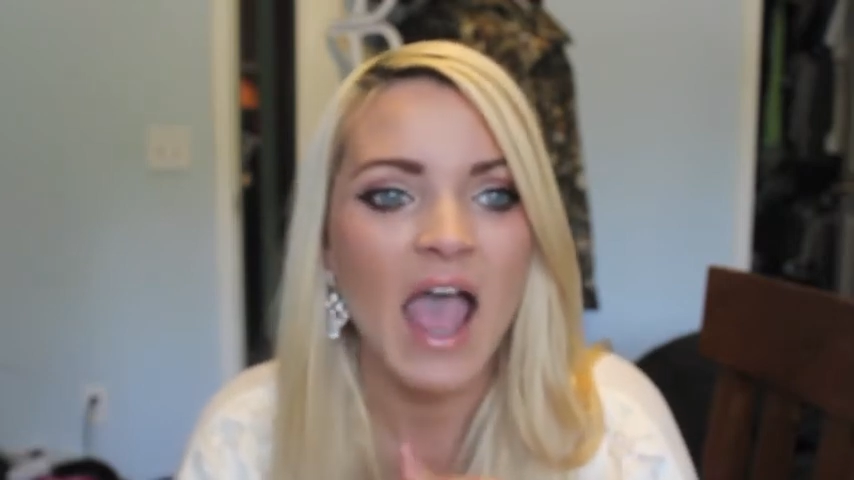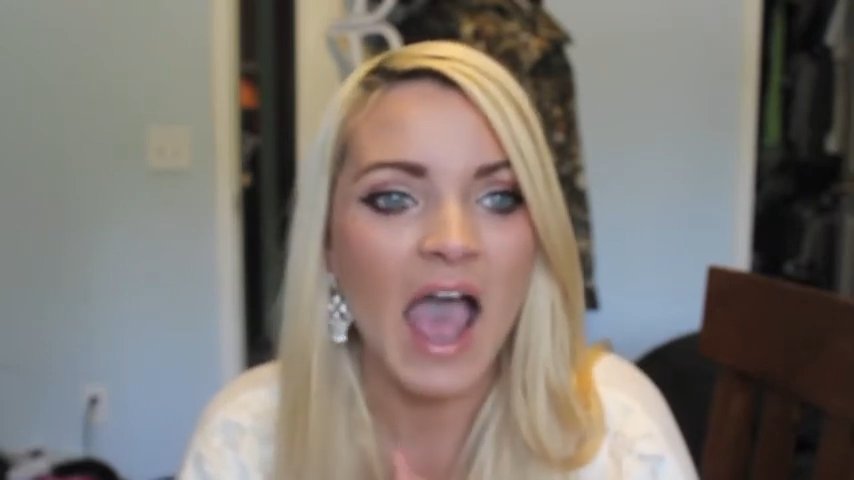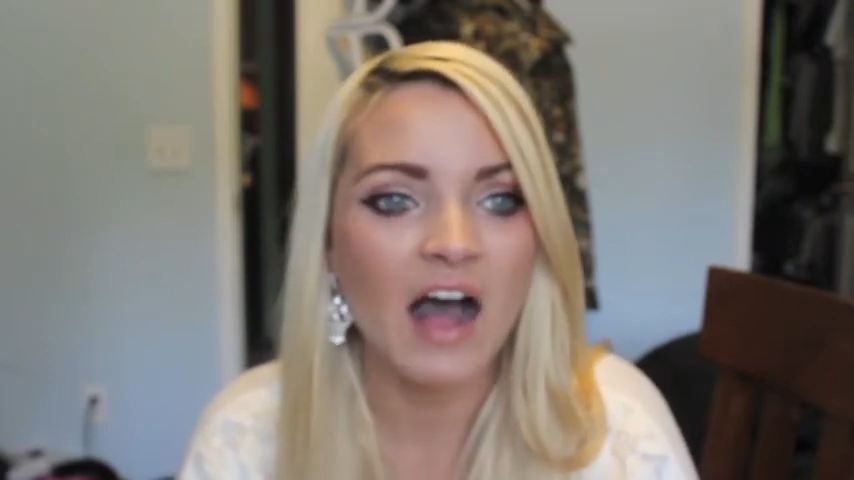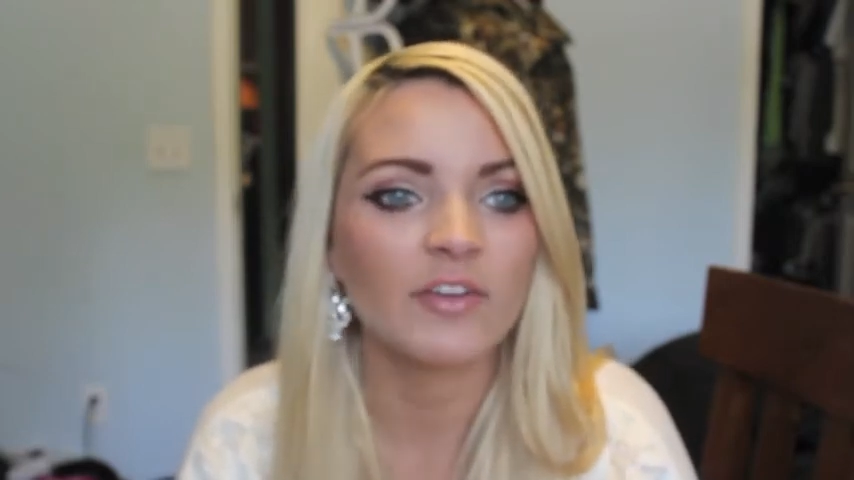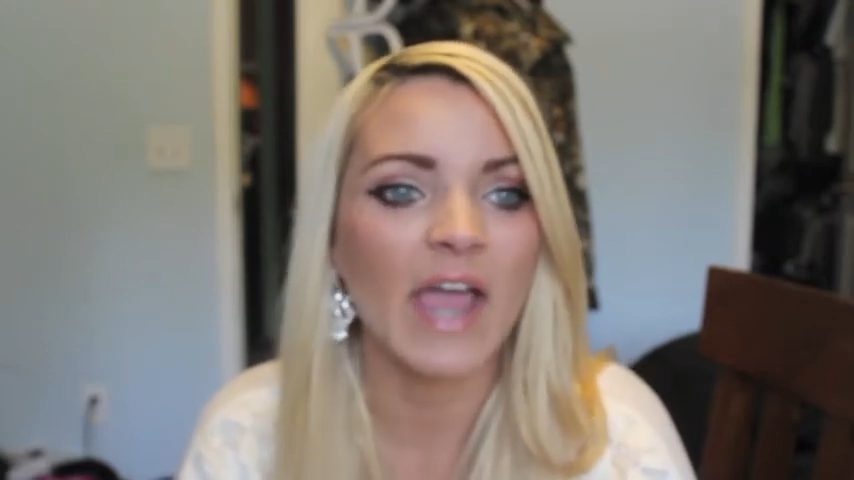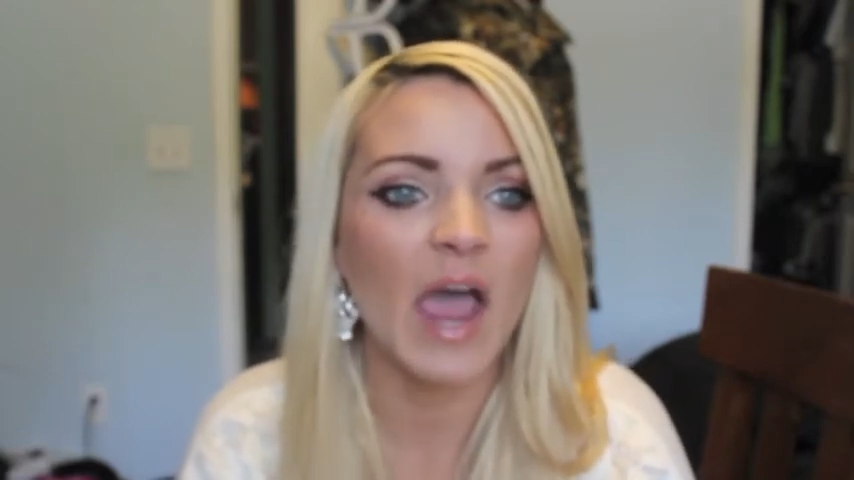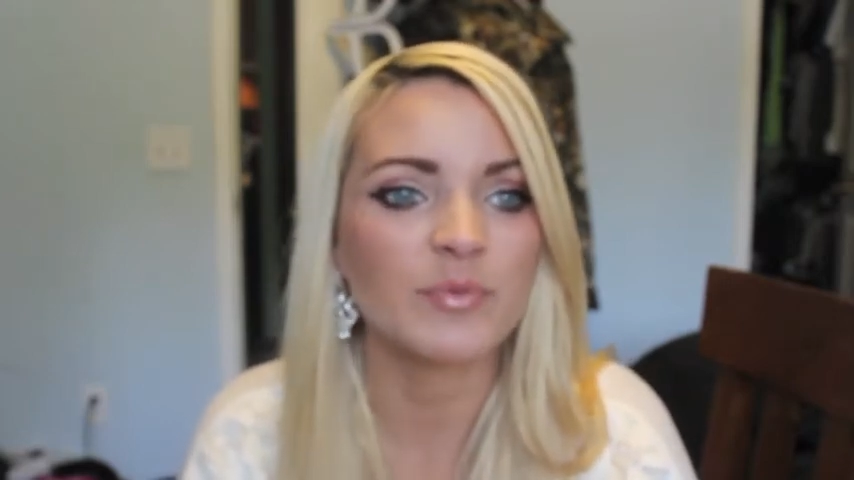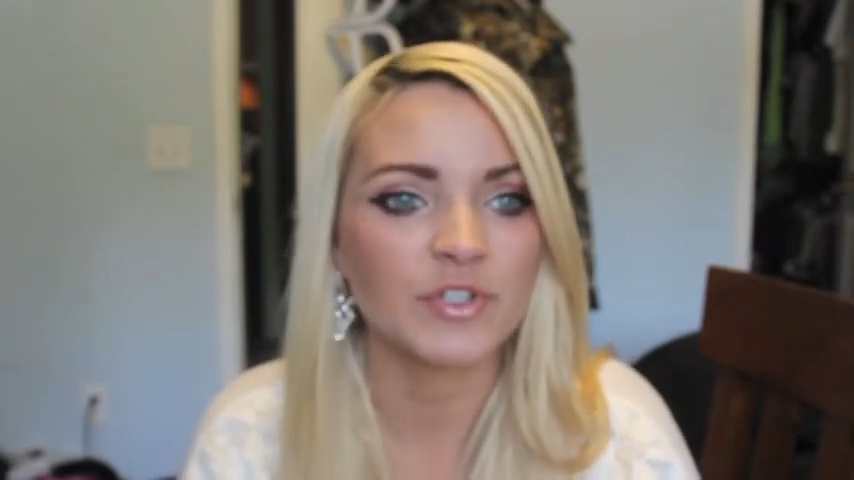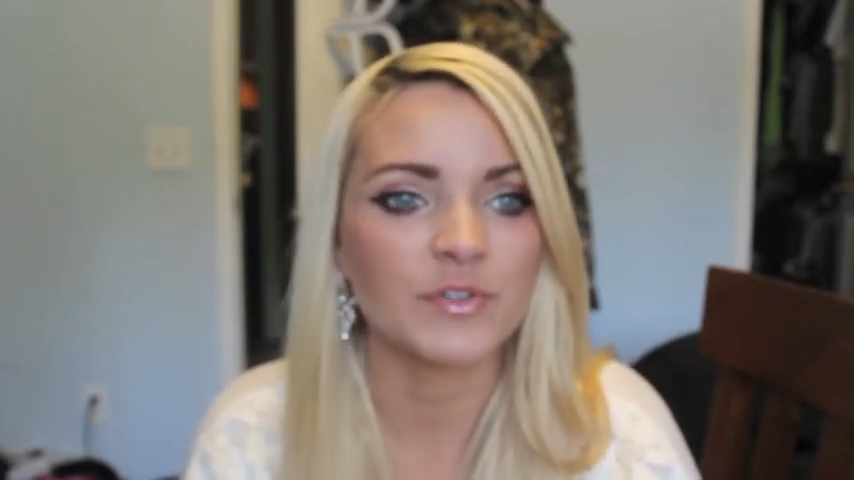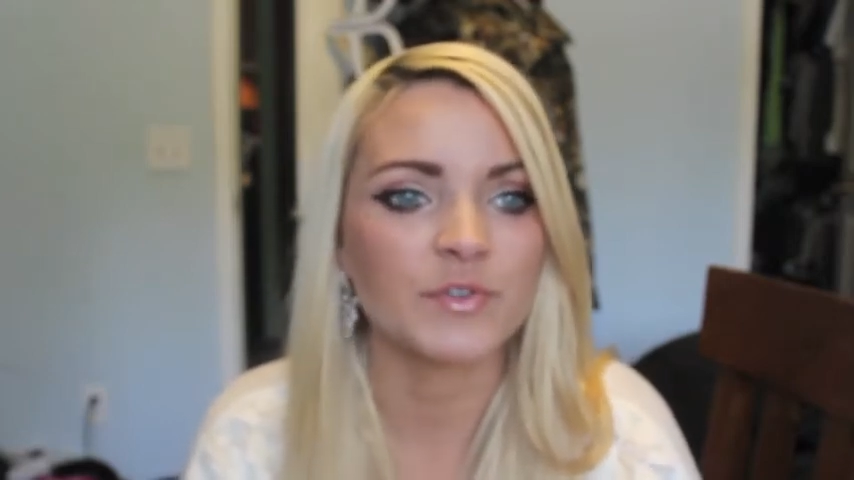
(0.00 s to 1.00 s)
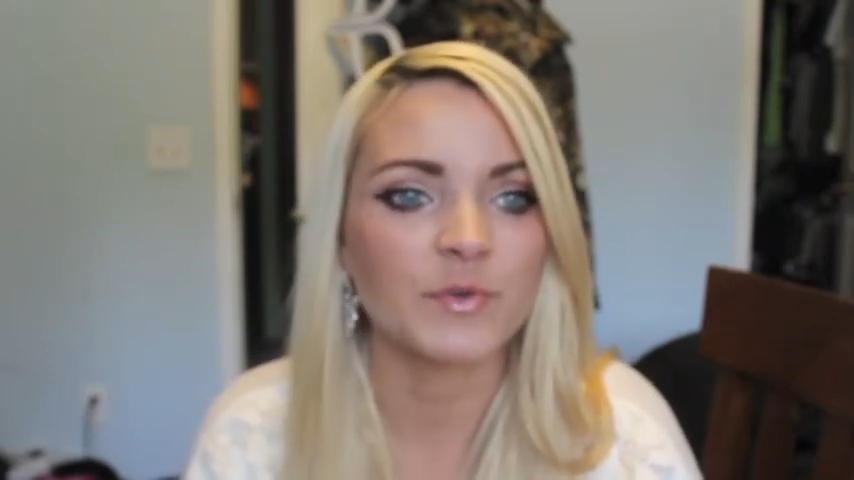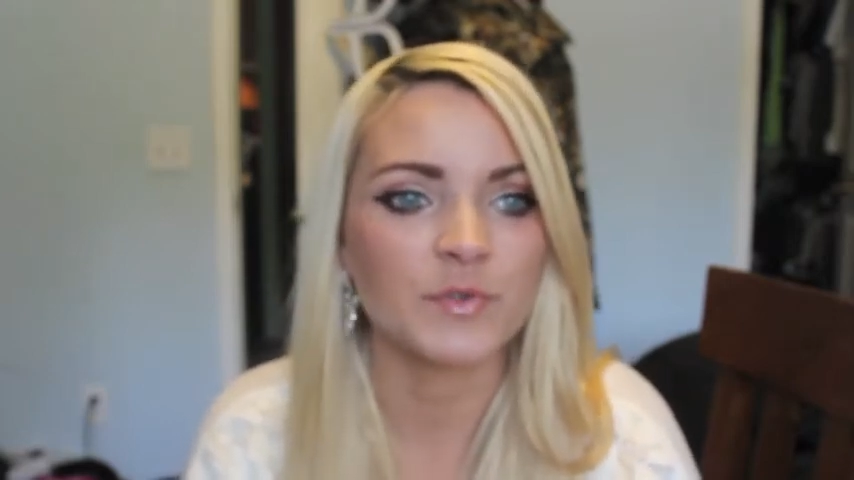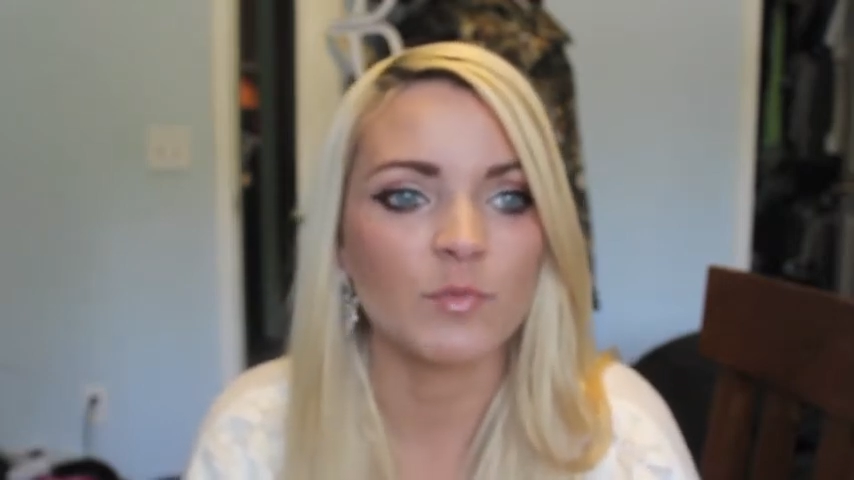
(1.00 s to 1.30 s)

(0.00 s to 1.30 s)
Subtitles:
Al captures those